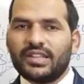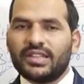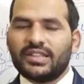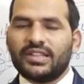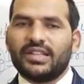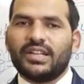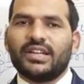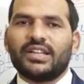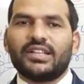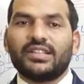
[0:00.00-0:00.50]

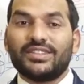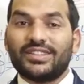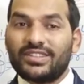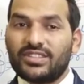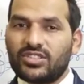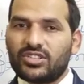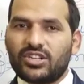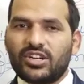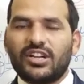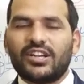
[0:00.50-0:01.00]
that
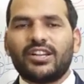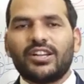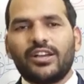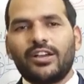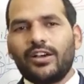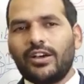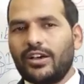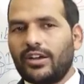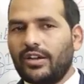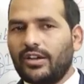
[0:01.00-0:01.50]
is strut
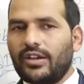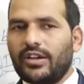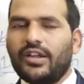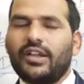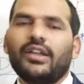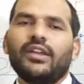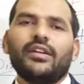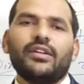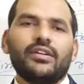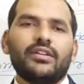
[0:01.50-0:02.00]
or
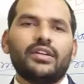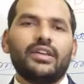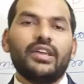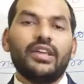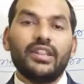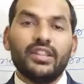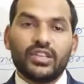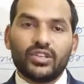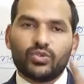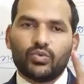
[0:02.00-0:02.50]
tie,
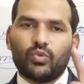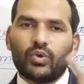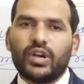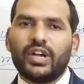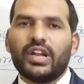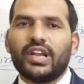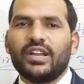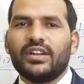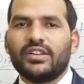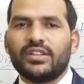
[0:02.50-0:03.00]
in this
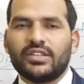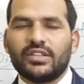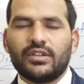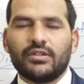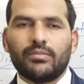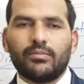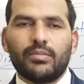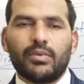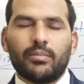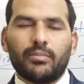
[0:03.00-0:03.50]
one
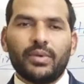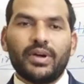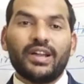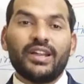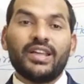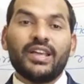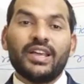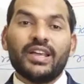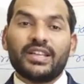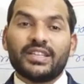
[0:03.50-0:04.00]
dimensional
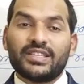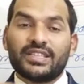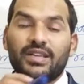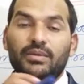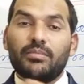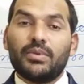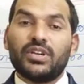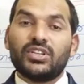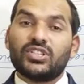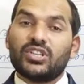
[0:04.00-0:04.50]
member,
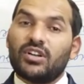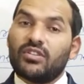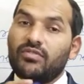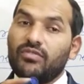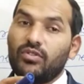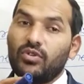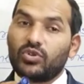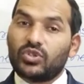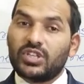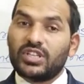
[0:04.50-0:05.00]
summation of
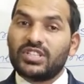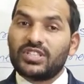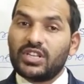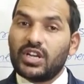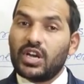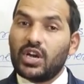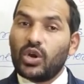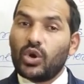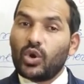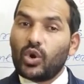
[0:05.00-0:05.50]
forces
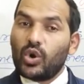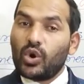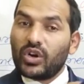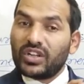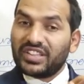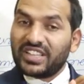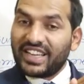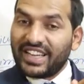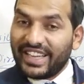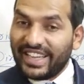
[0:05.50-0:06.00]

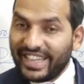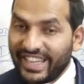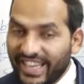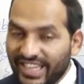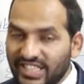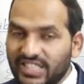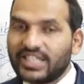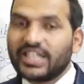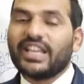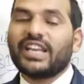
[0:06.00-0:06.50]
along the
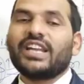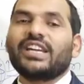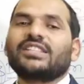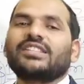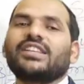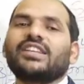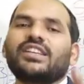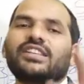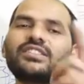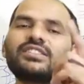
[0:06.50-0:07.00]
x
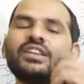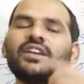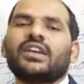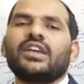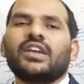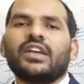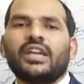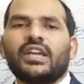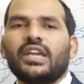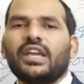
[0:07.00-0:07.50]
direction is
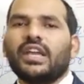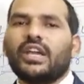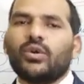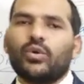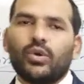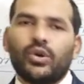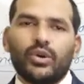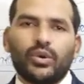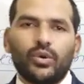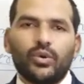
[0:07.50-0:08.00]

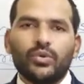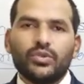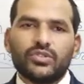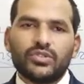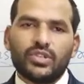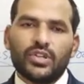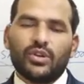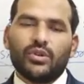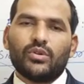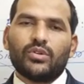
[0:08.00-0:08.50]
equal to
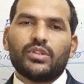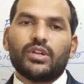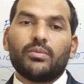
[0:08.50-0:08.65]
0.